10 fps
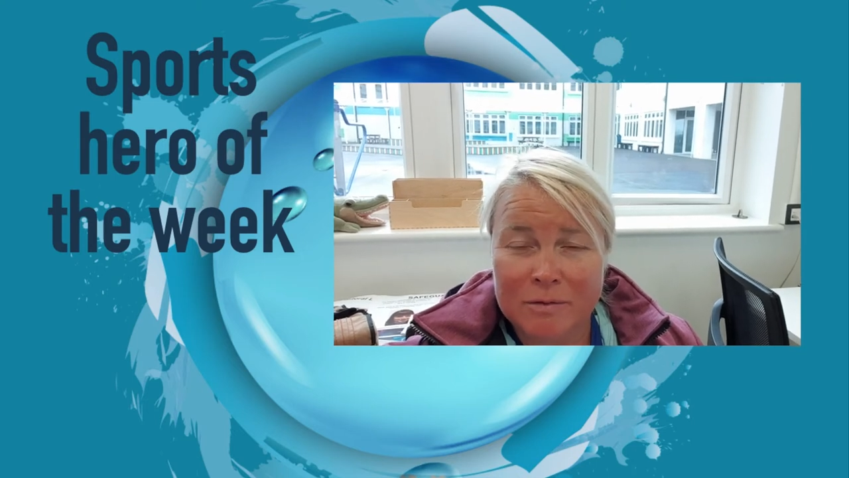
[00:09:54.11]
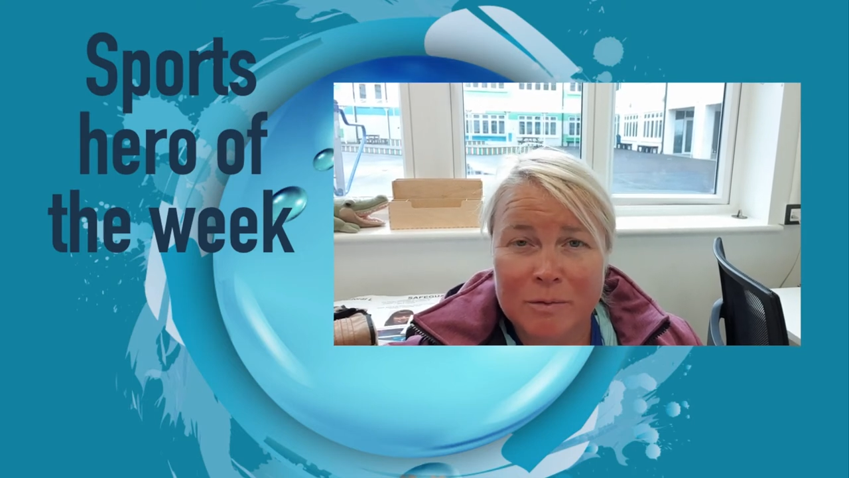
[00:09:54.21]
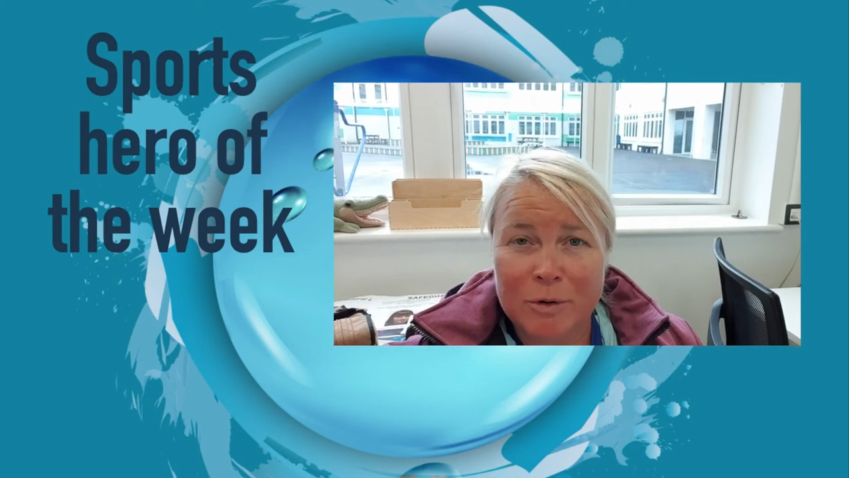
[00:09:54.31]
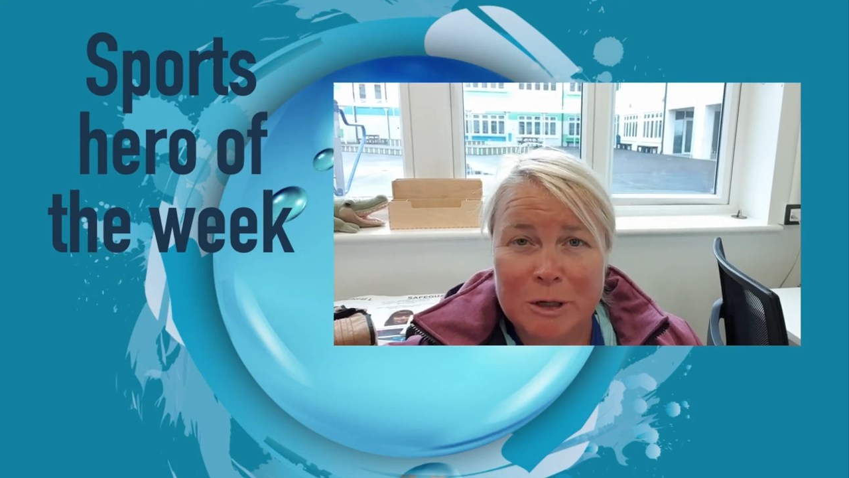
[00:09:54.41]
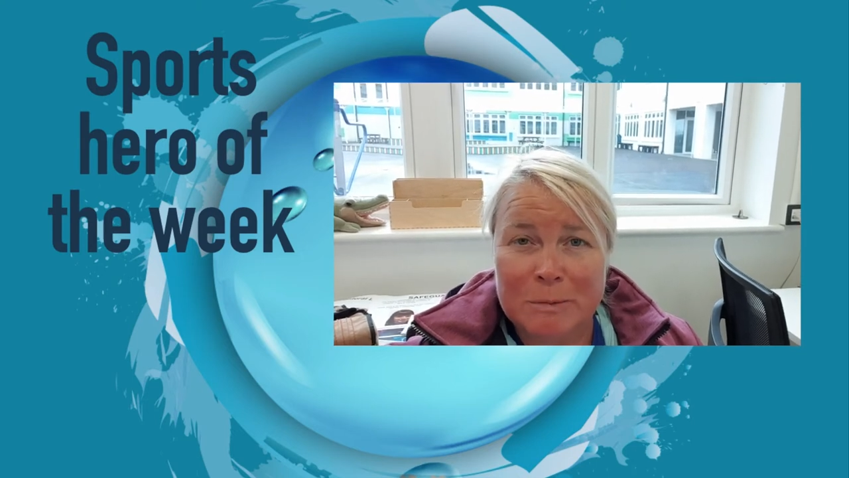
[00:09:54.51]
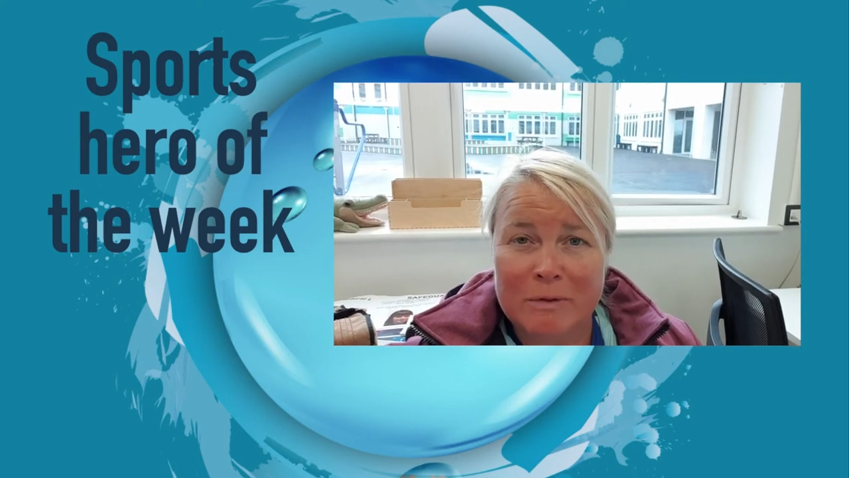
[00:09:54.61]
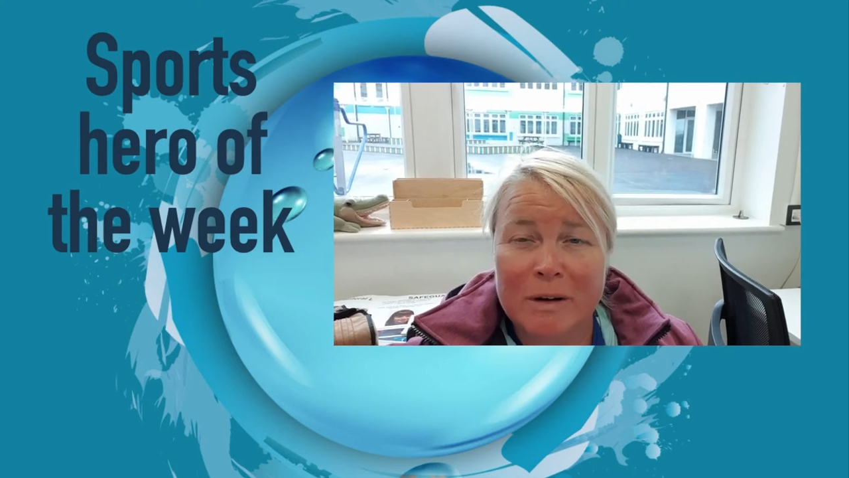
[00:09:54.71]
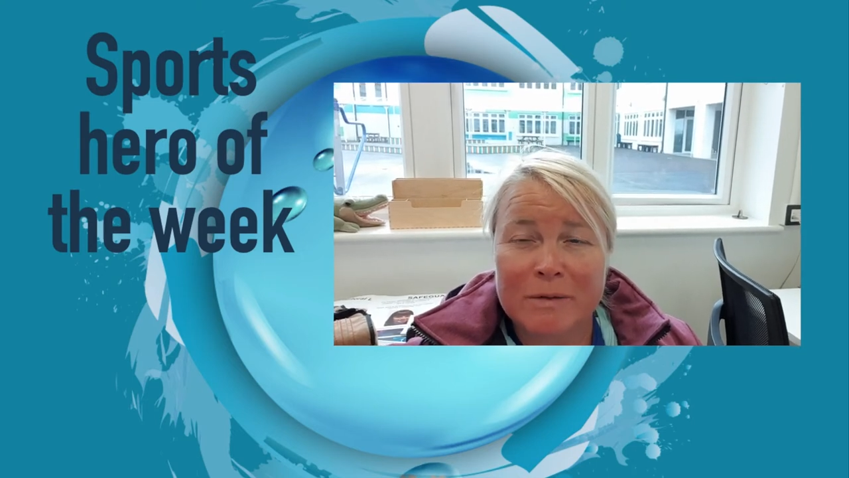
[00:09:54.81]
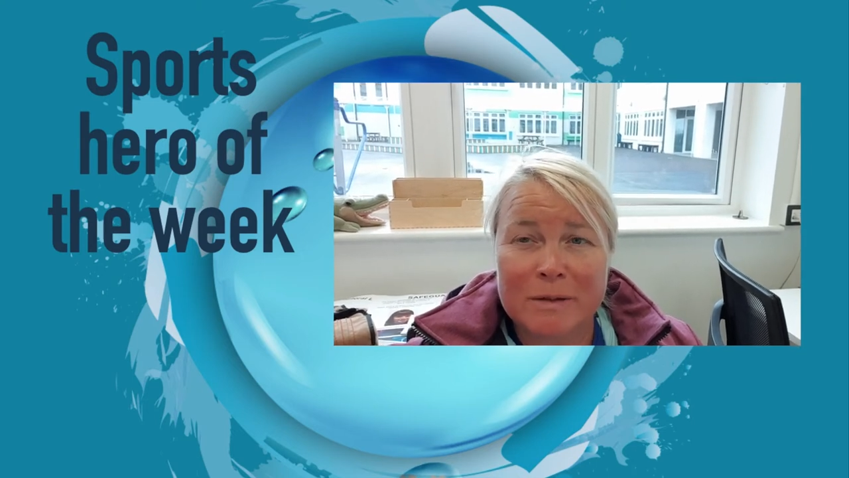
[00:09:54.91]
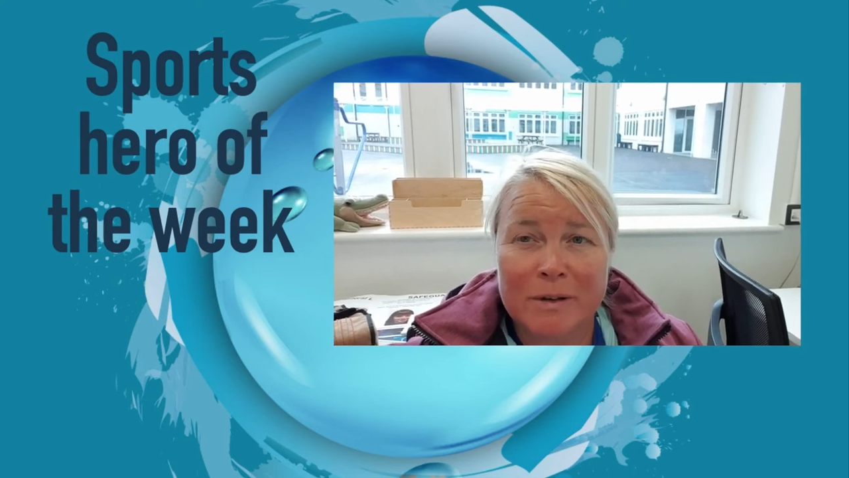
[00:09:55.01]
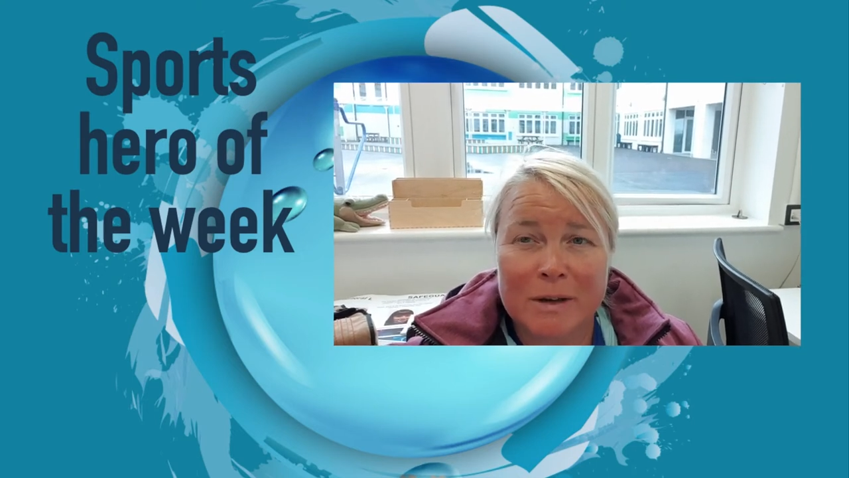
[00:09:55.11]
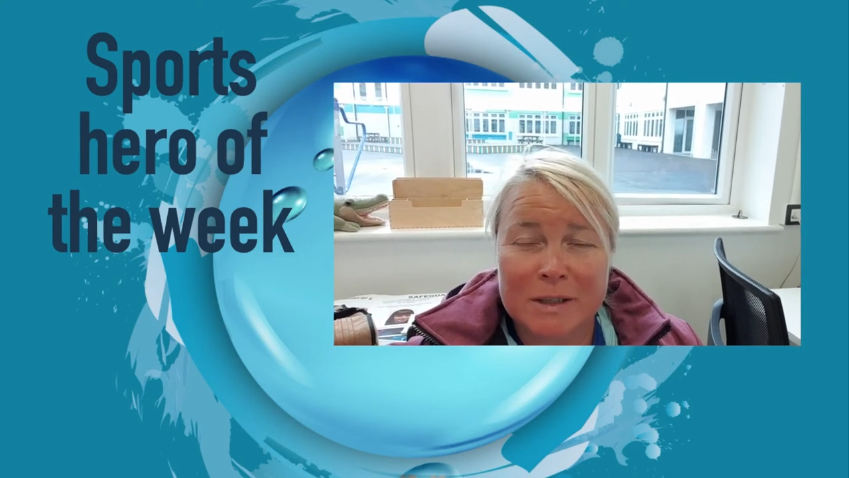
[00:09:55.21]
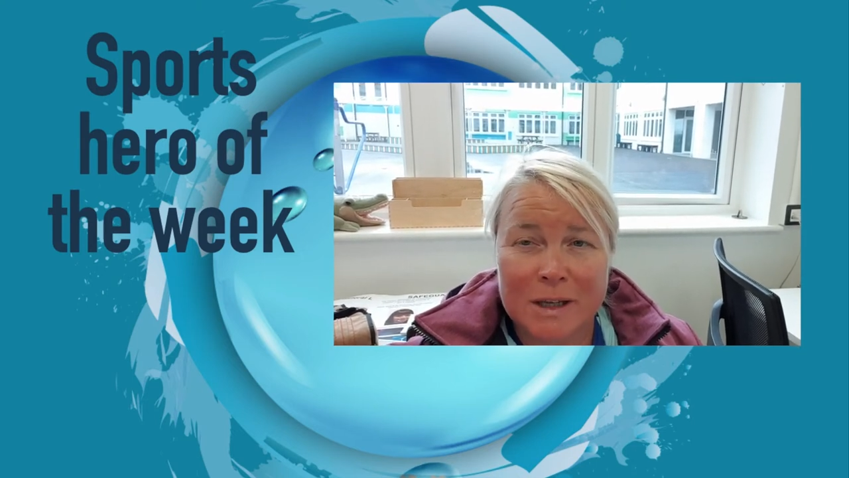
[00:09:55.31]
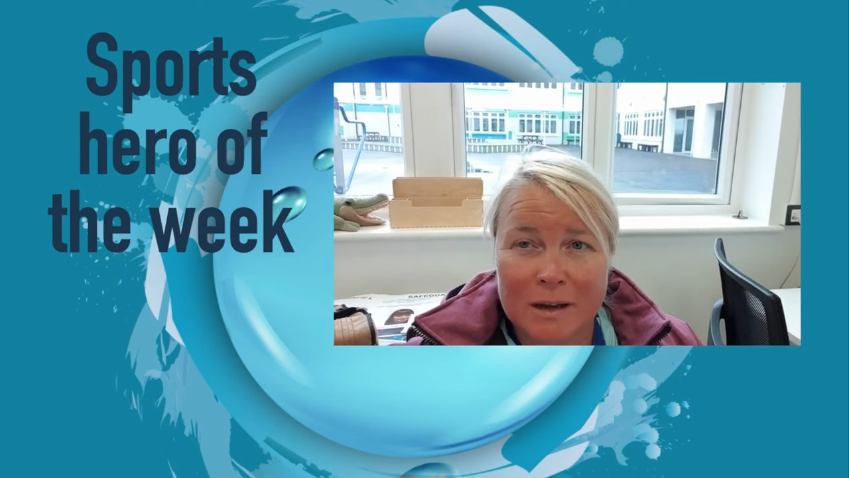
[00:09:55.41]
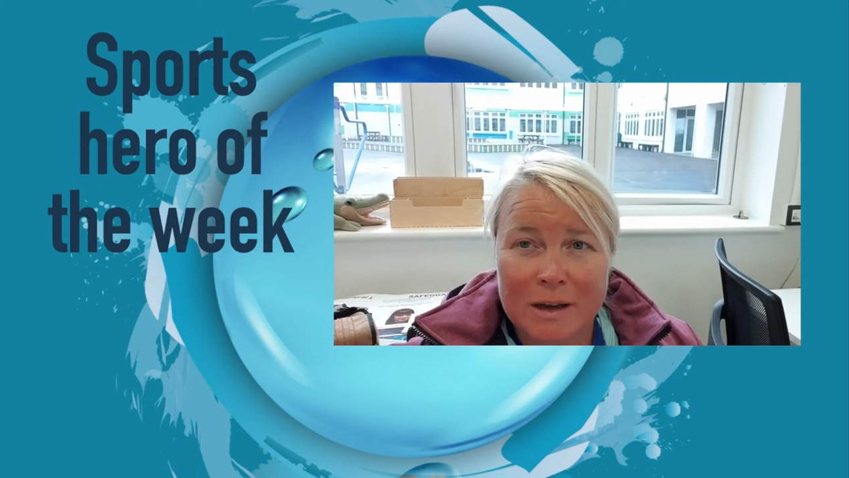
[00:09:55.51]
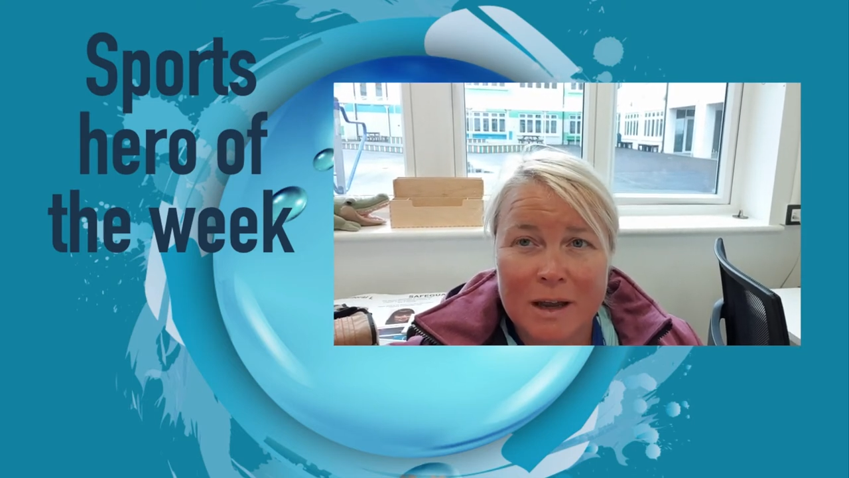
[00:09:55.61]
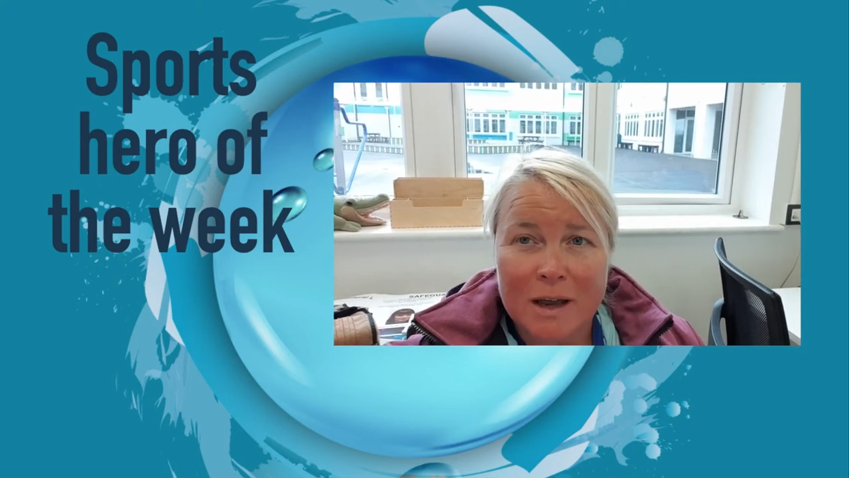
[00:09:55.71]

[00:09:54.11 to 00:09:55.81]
impressed me right from the very start.